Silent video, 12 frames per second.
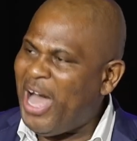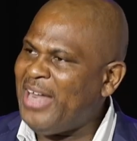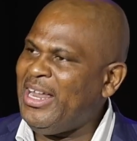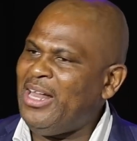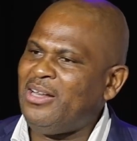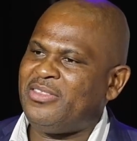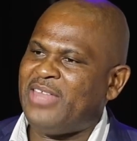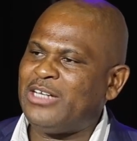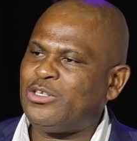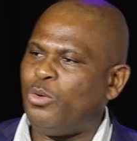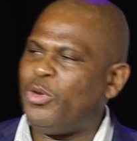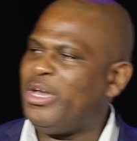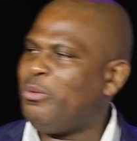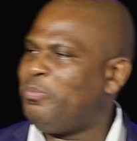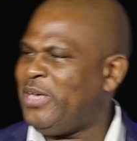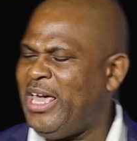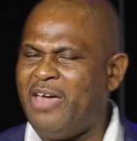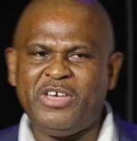panel that we'll
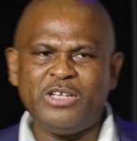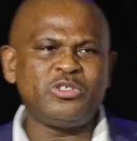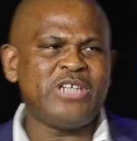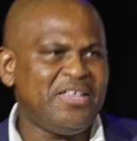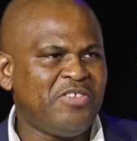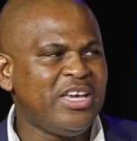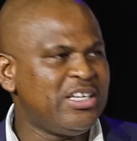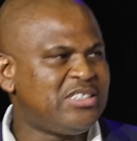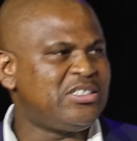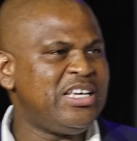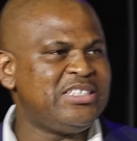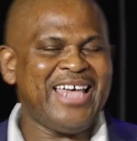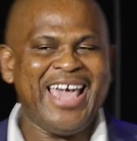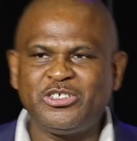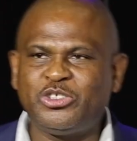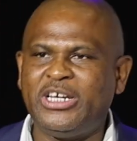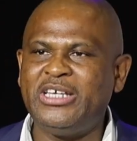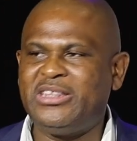be having today, I think it's
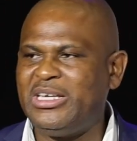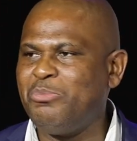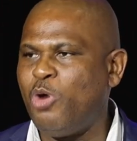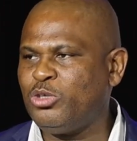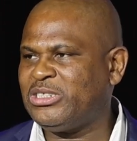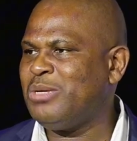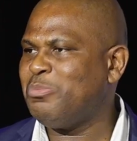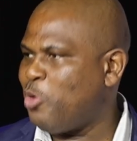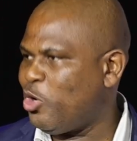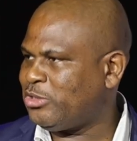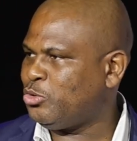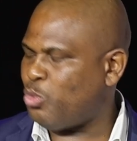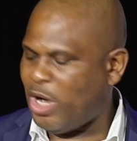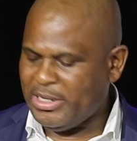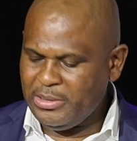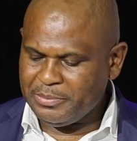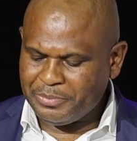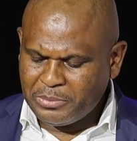actually the most important
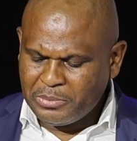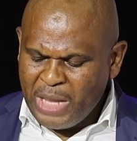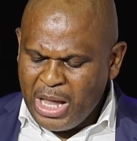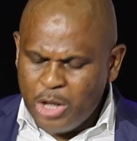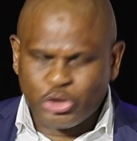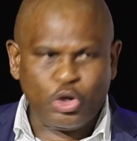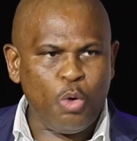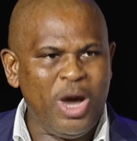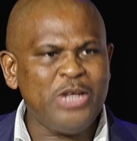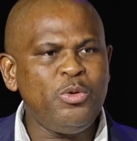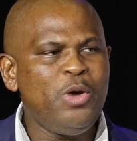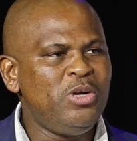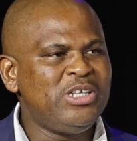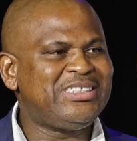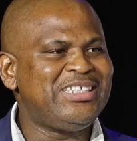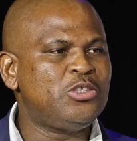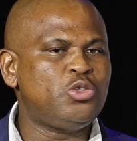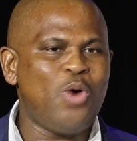one. So what we will
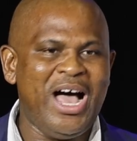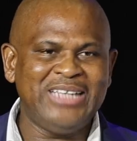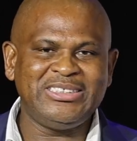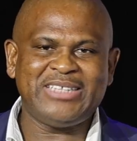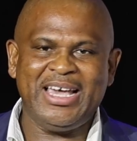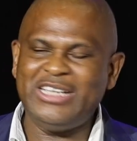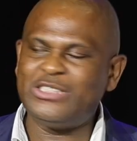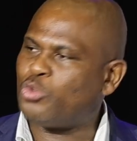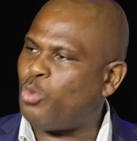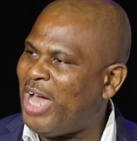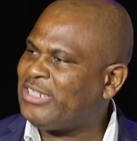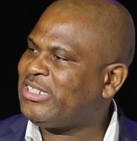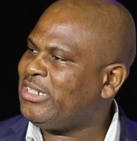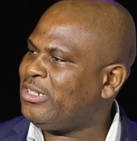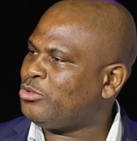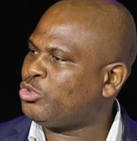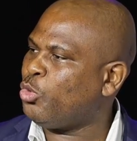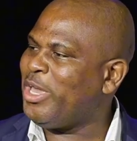seek to answer is, what
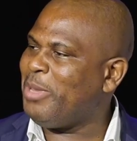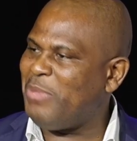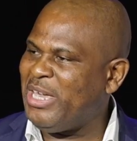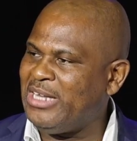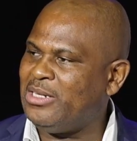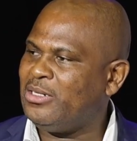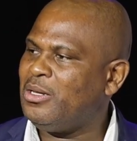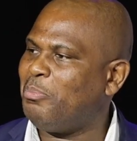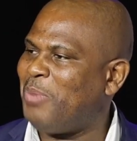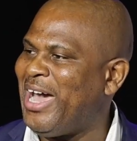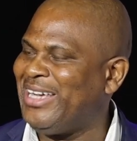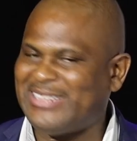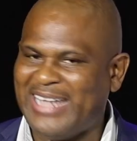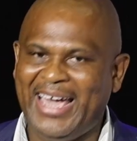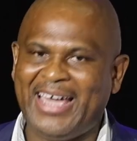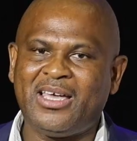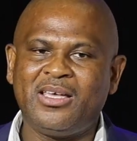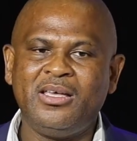do we mean by
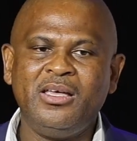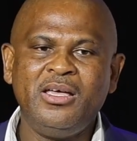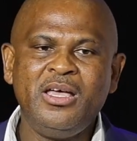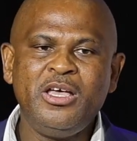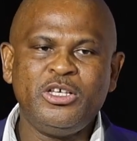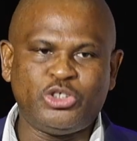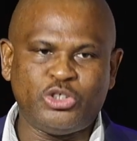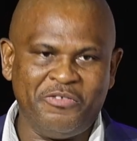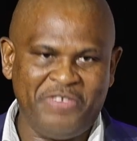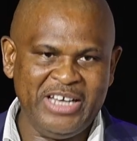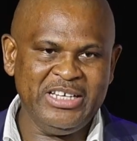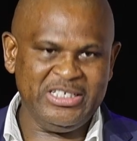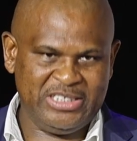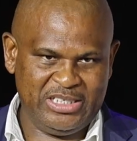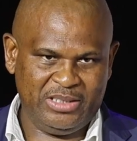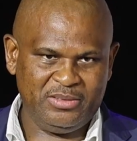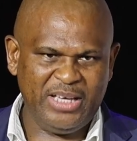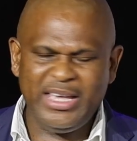tech
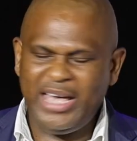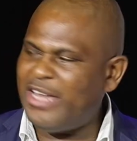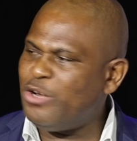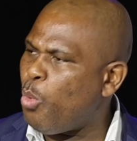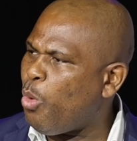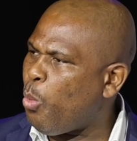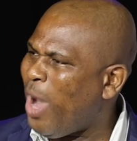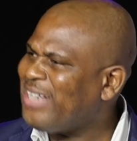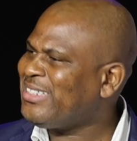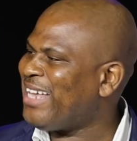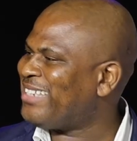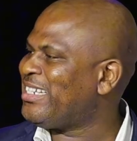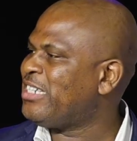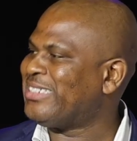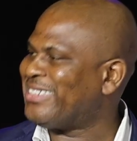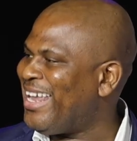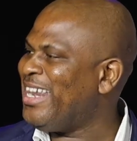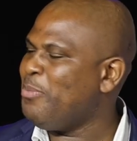sovereignty? And what does it
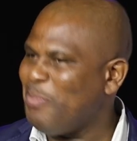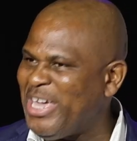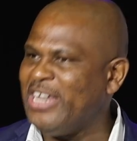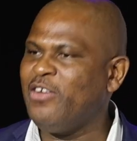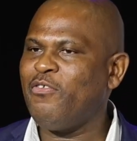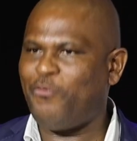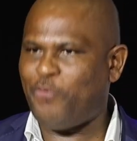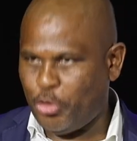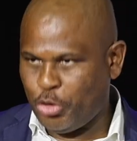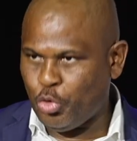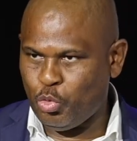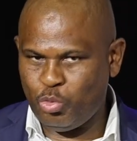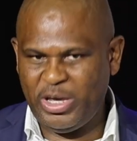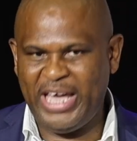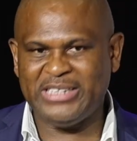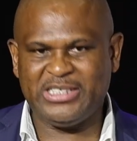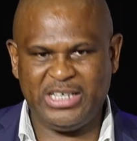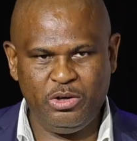really mean for you
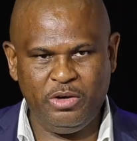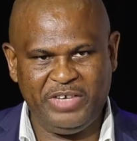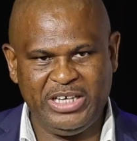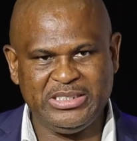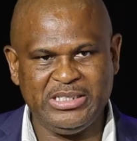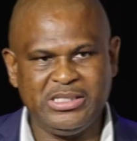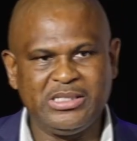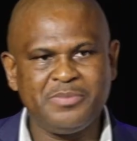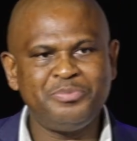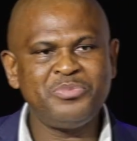as innovators?